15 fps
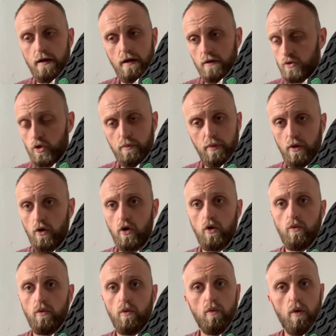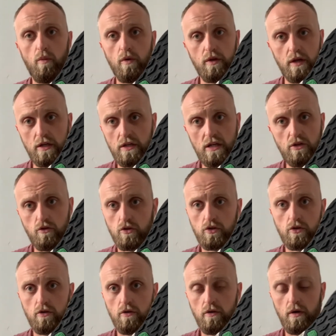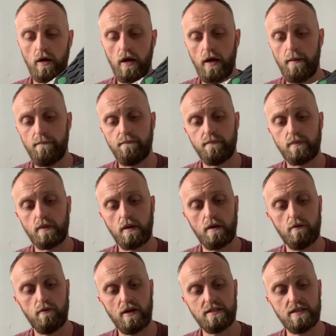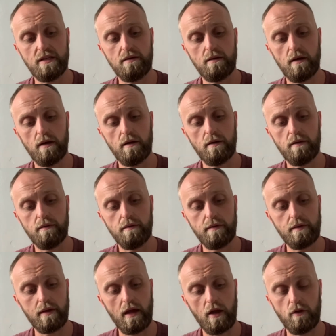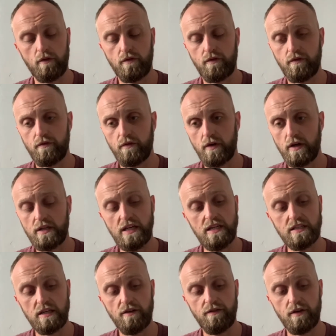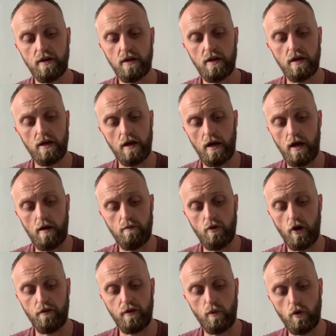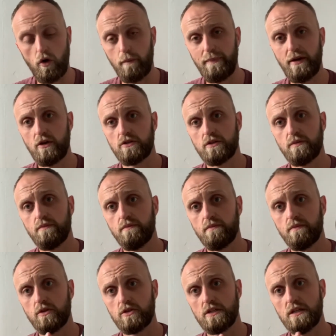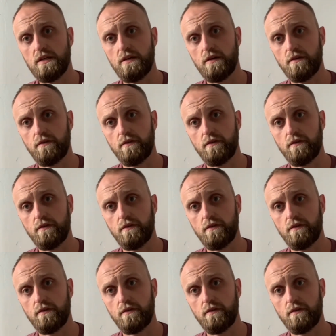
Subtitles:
super glue, one with industrial resin and kind of adhesive. None of it worked because the